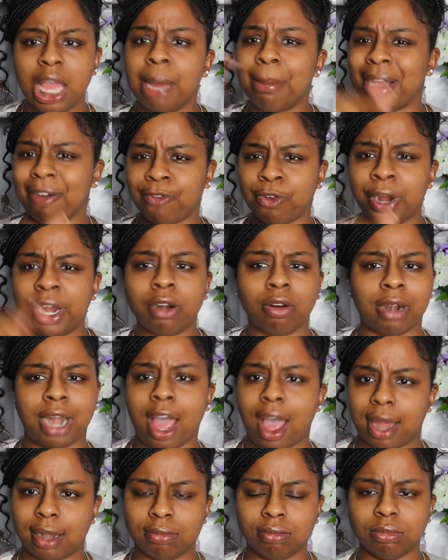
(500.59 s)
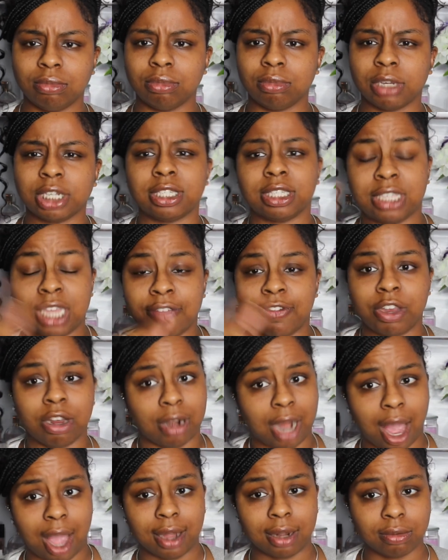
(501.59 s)
My friend or not? Because it's giving
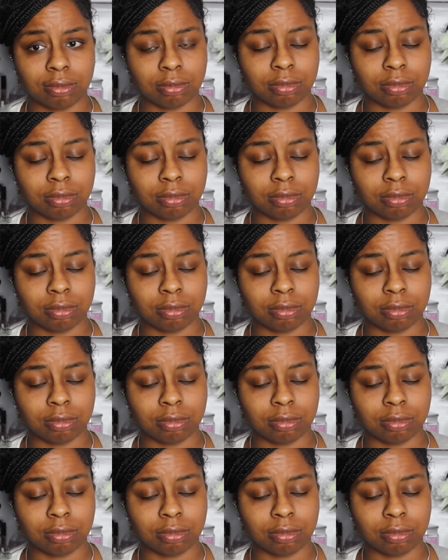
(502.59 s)
or not.